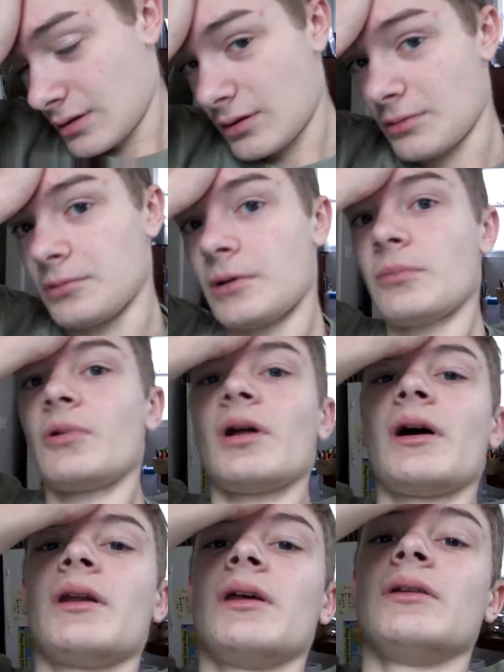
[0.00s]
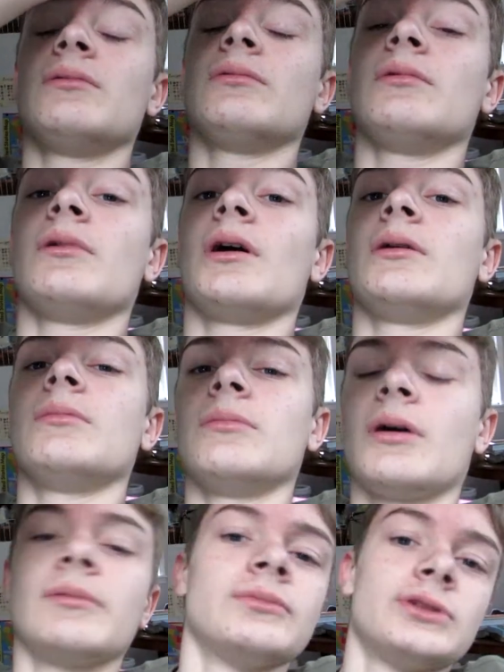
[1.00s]
I'm glad it.
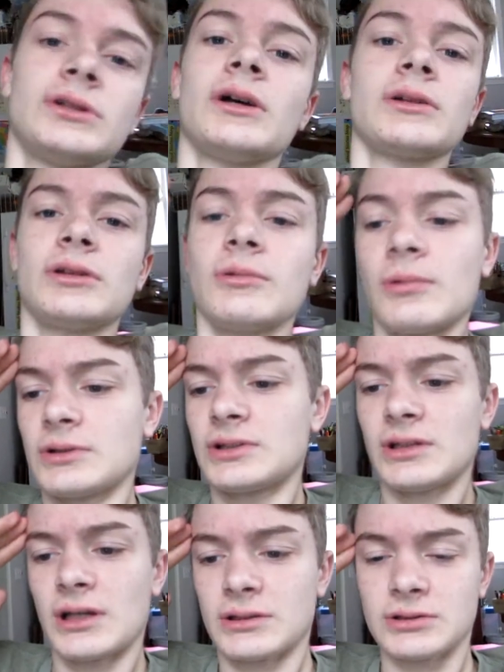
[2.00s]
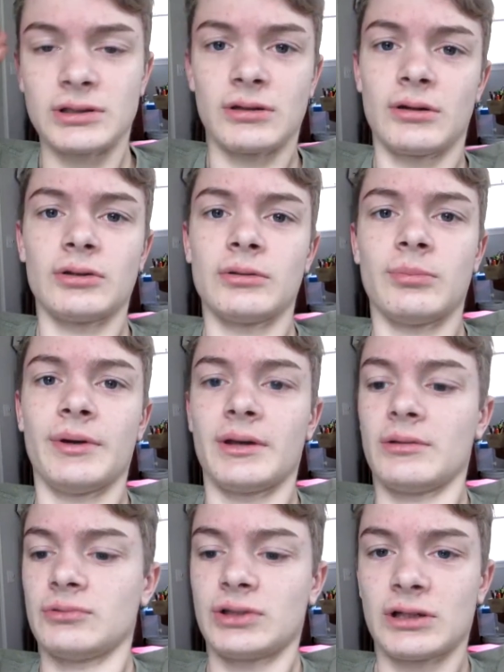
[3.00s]
I'm shocked it wasn't actually on the
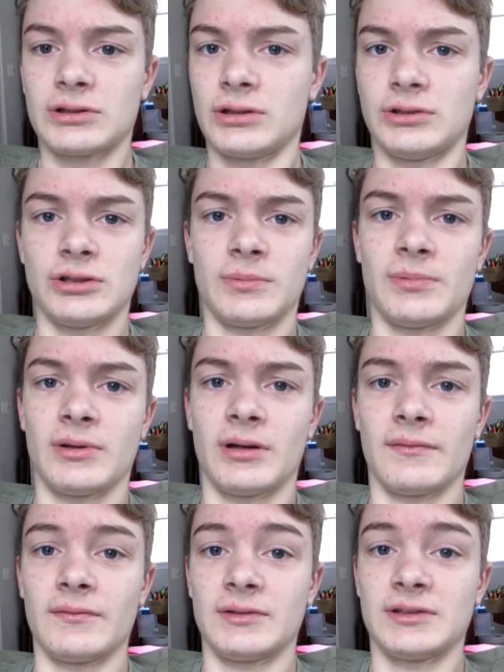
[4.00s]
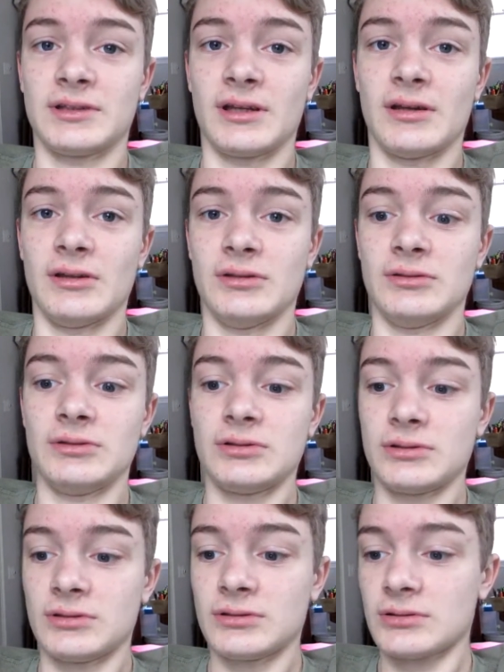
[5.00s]
bike. It was actually jumping off a stage